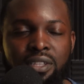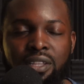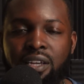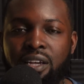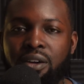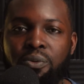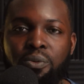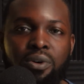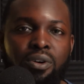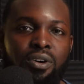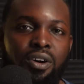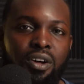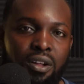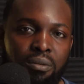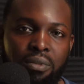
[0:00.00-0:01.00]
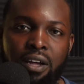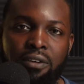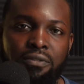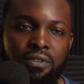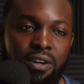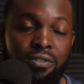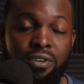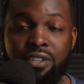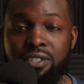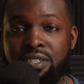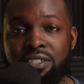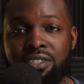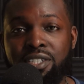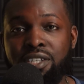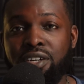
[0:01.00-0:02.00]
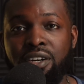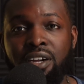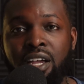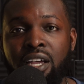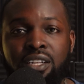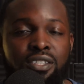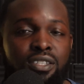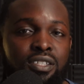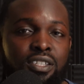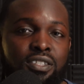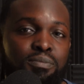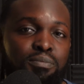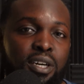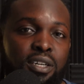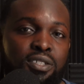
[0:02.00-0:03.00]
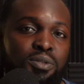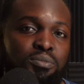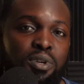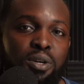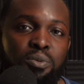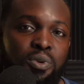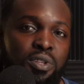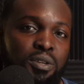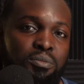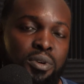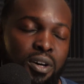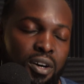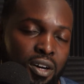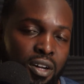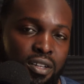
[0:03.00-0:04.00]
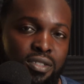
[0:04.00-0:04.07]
they were all my favorite, and just share just a special moment with them all.